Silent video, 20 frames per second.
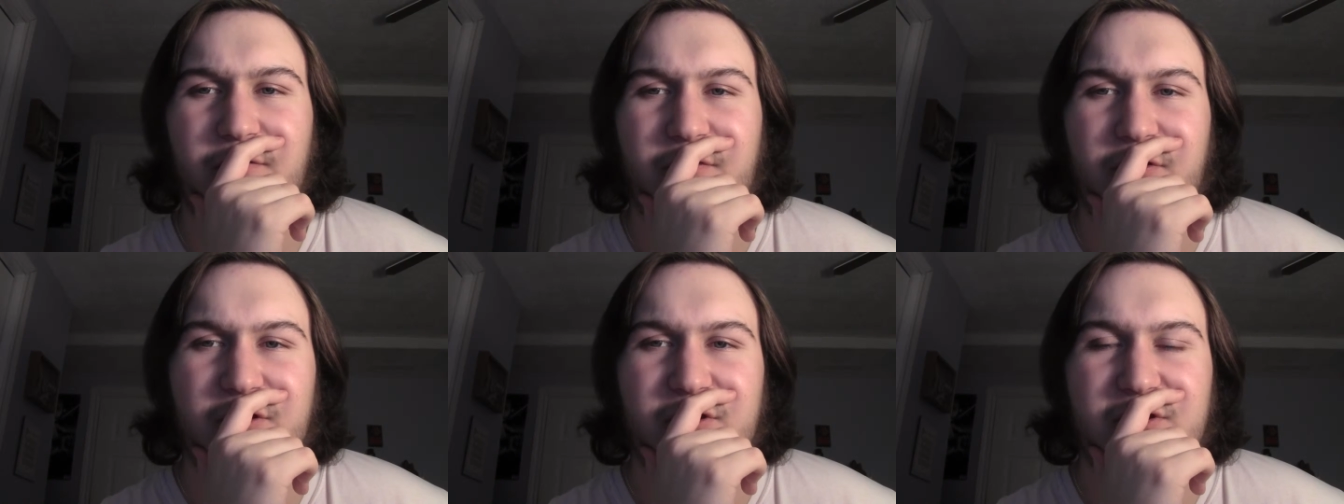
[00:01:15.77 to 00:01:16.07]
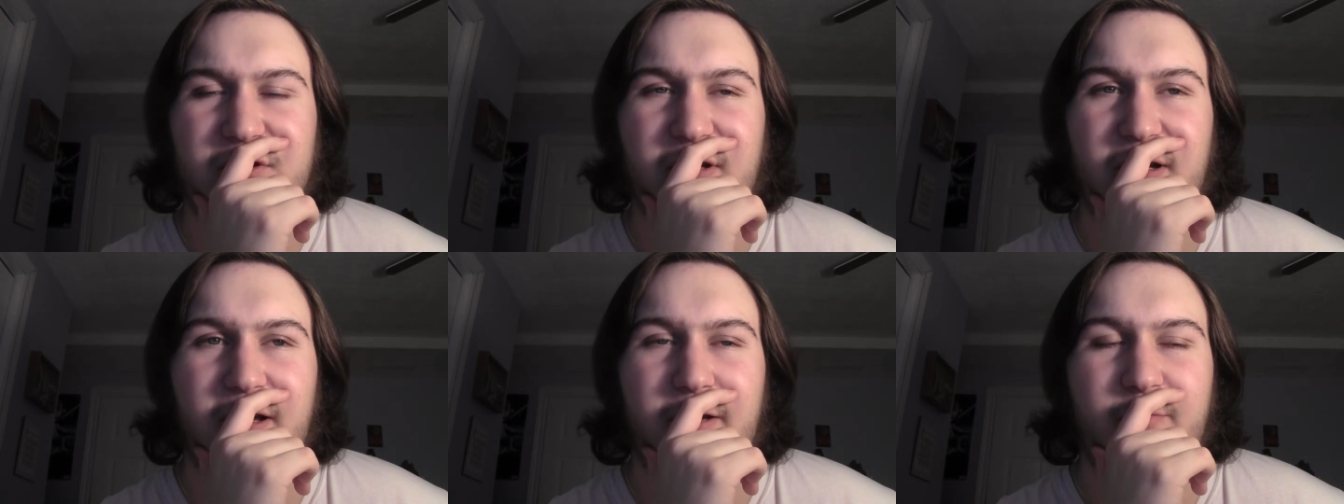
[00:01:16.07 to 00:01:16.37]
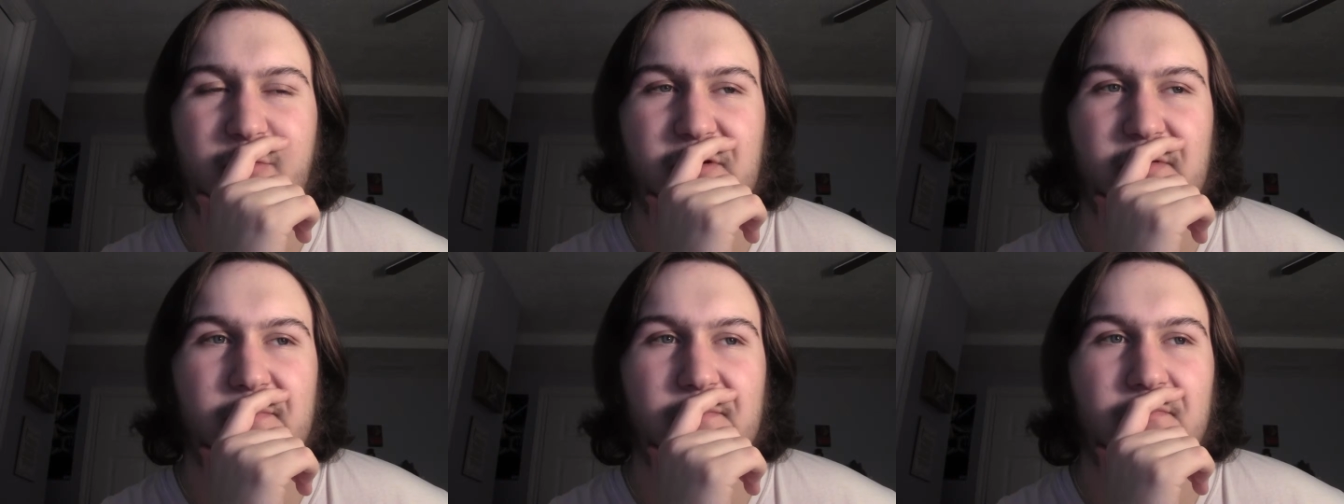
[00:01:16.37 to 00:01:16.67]
for his
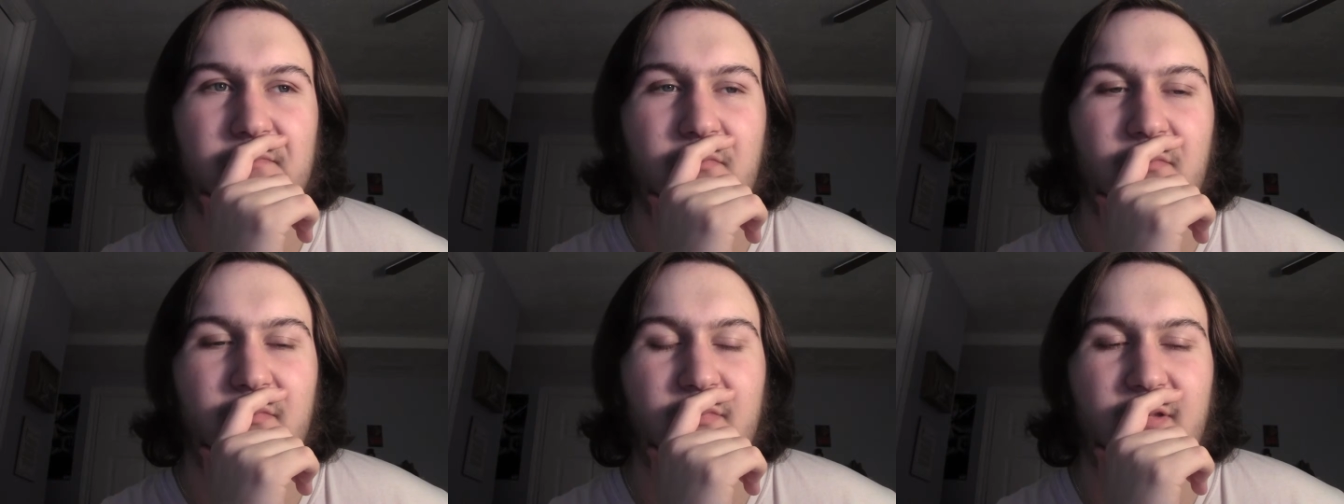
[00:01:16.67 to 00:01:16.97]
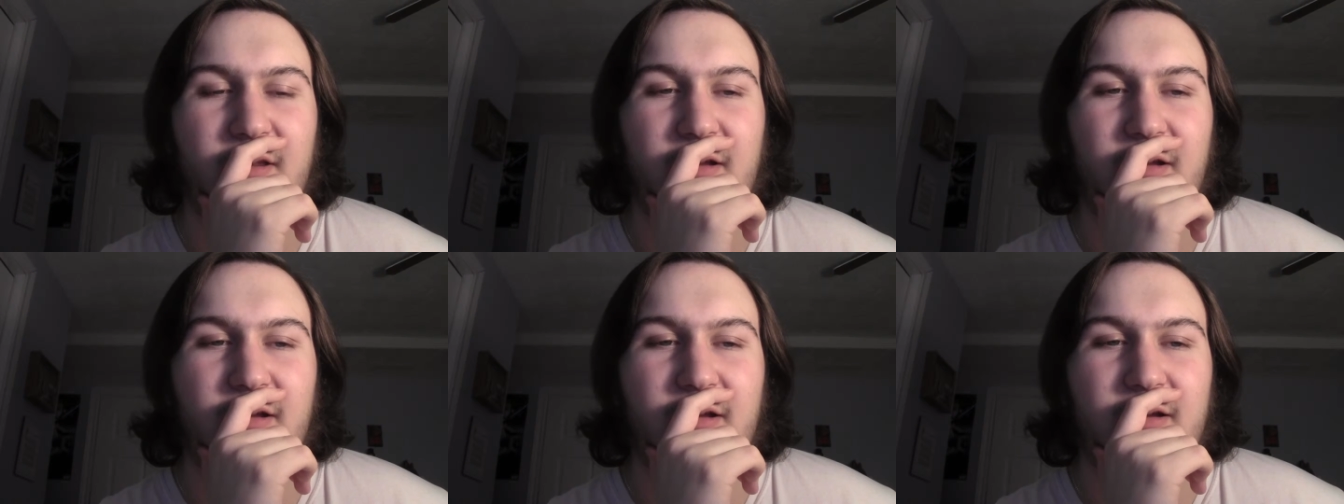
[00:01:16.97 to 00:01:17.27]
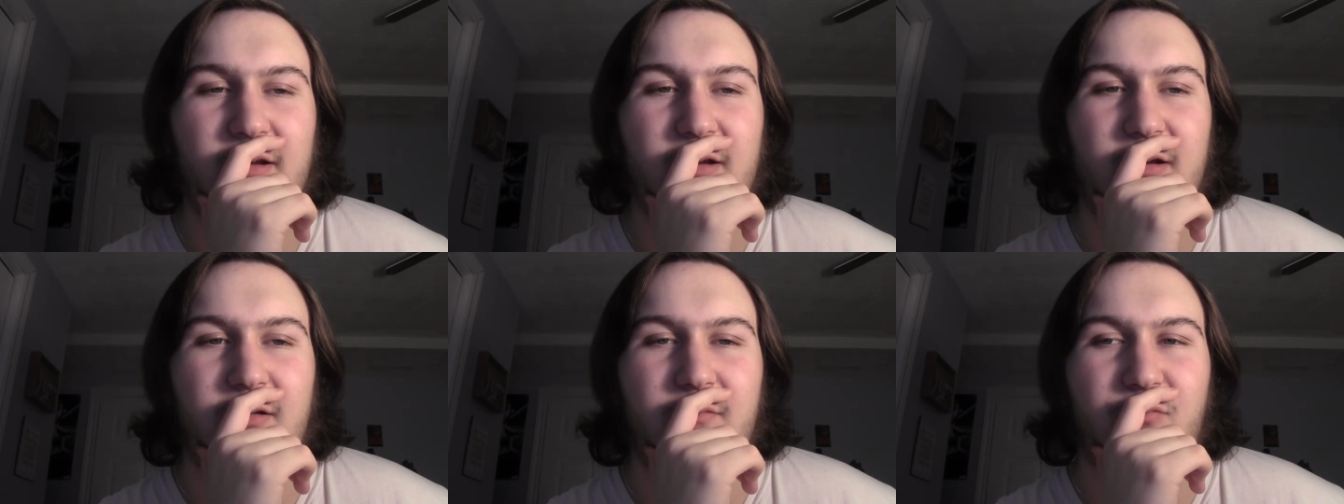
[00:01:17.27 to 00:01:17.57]
time in
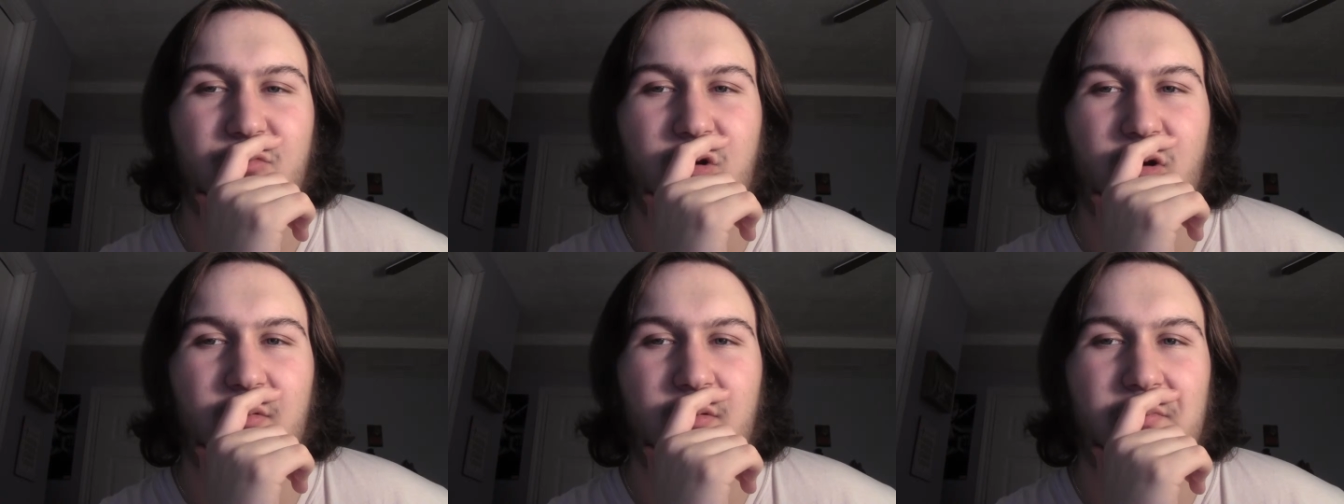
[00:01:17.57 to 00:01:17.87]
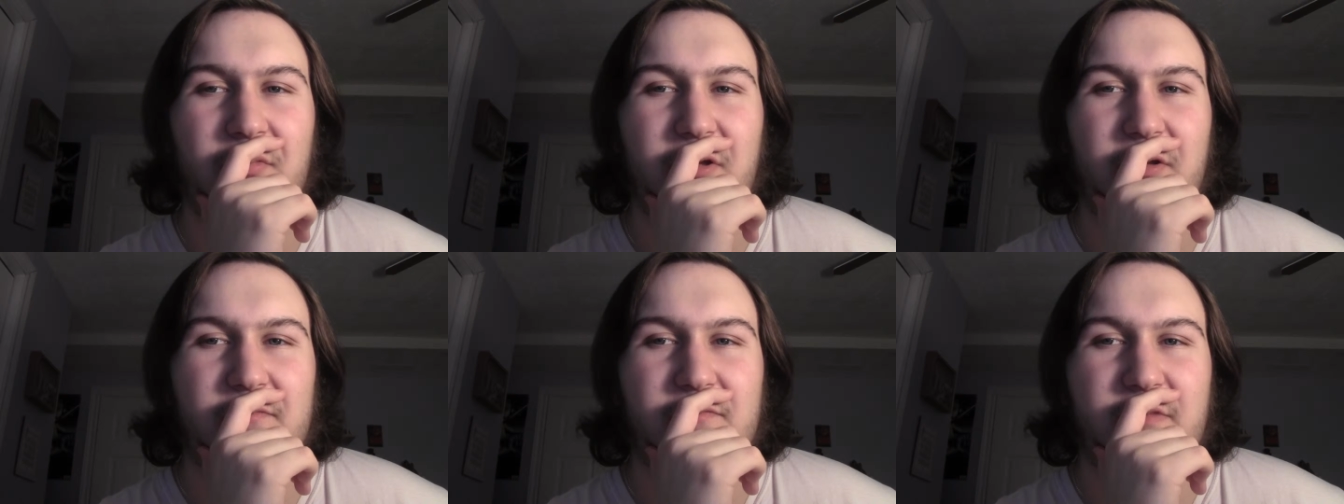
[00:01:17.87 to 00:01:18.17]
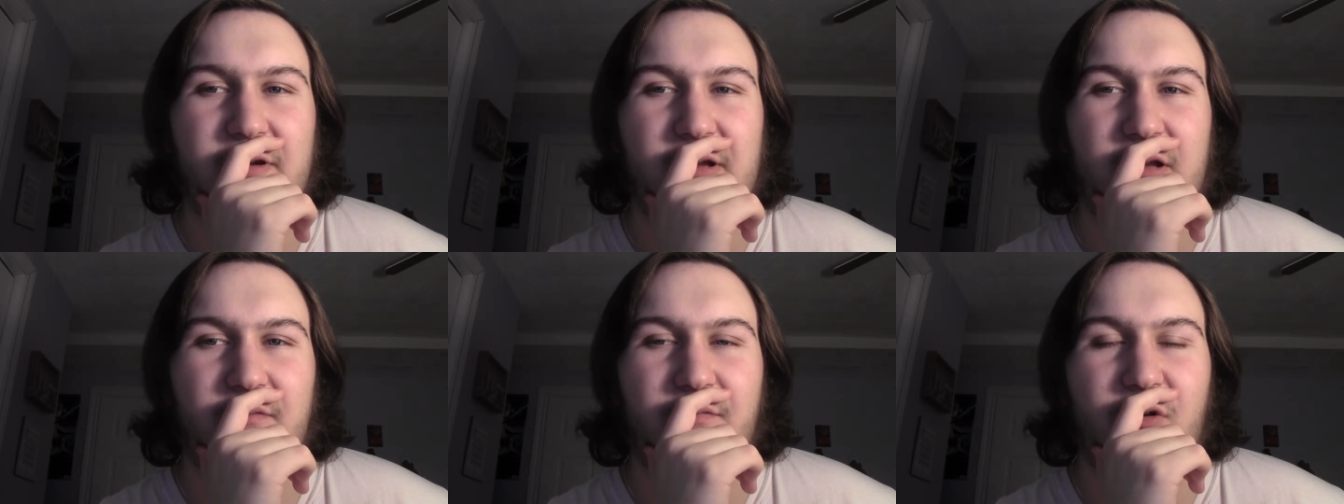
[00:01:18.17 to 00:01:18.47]
probably
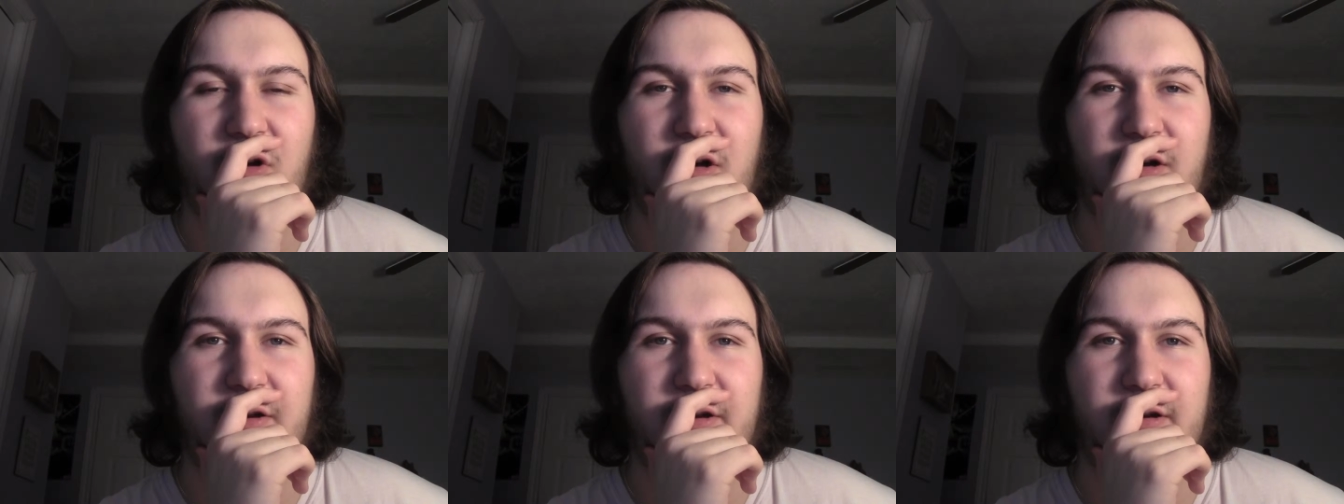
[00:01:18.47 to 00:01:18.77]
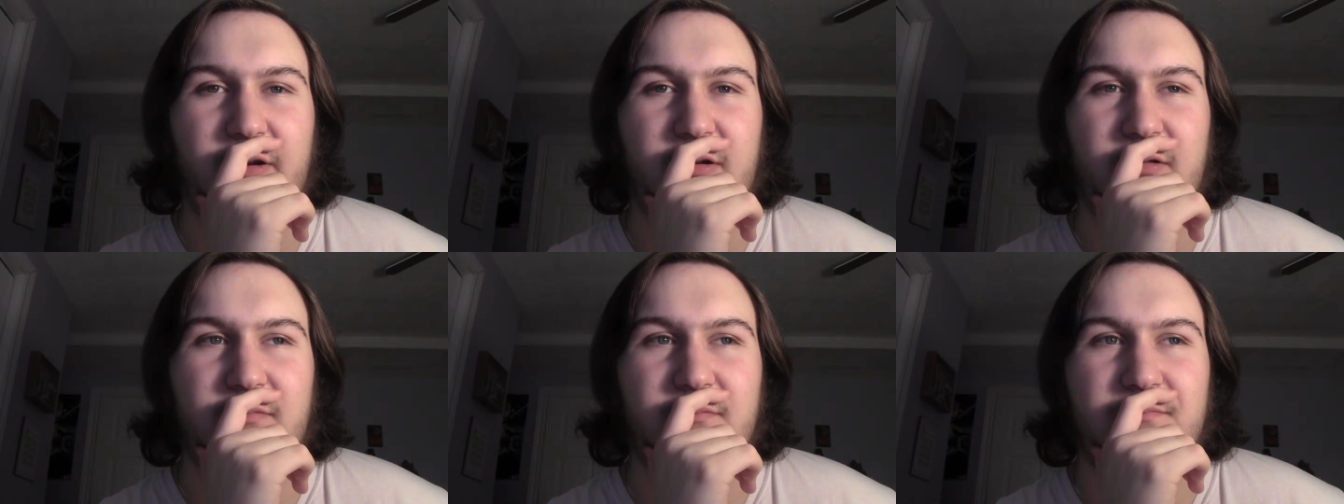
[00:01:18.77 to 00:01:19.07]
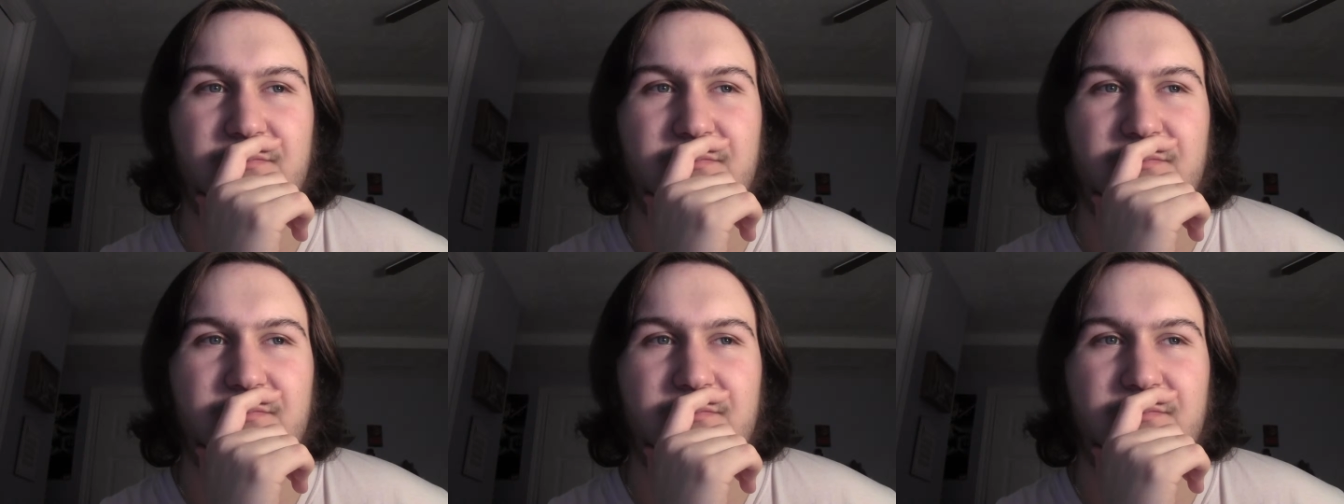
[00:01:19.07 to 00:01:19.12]
Ring of Honor.